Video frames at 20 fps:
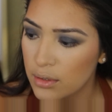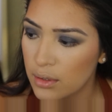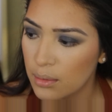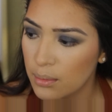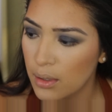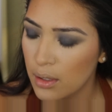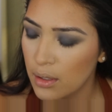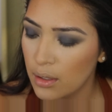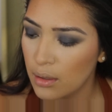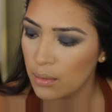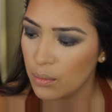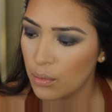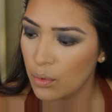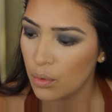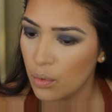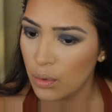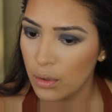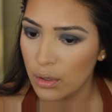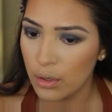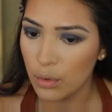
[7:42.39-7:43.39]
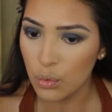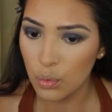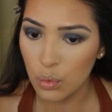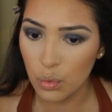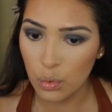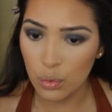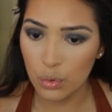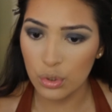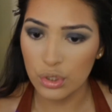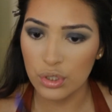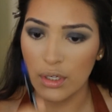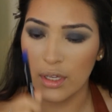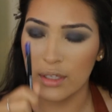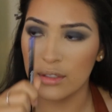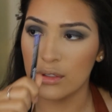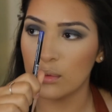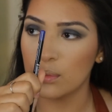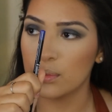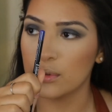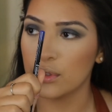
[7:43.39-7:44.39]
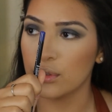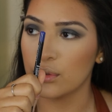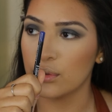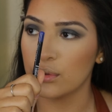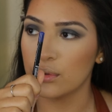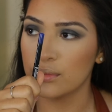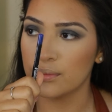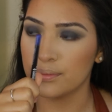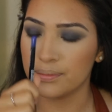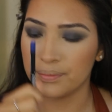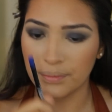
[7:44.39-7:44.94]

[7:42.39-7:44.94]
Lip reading: to make it more. Ooh, should I do blue?